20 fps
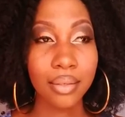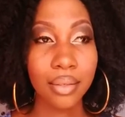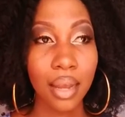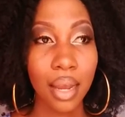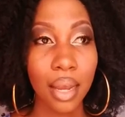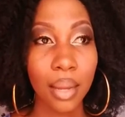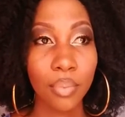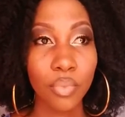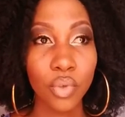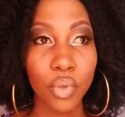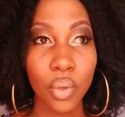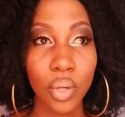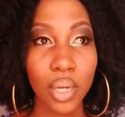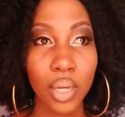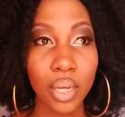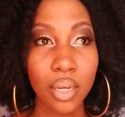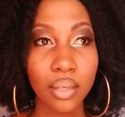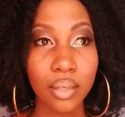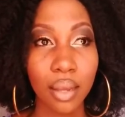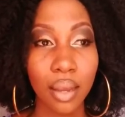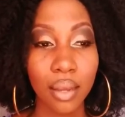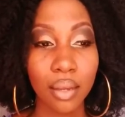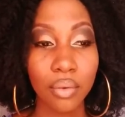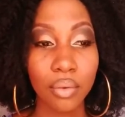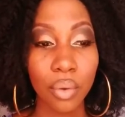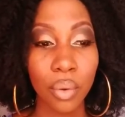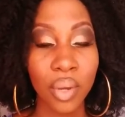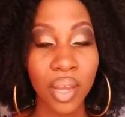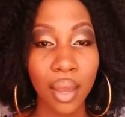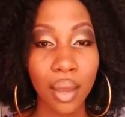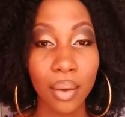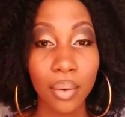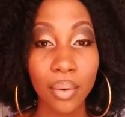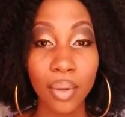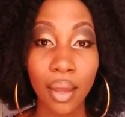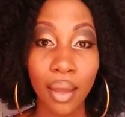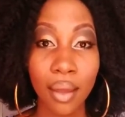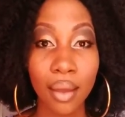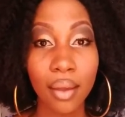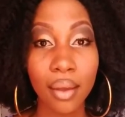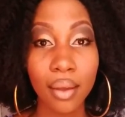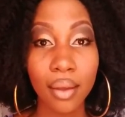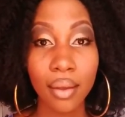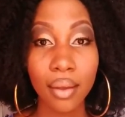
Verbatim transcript: time. So he's like, Okay, okay,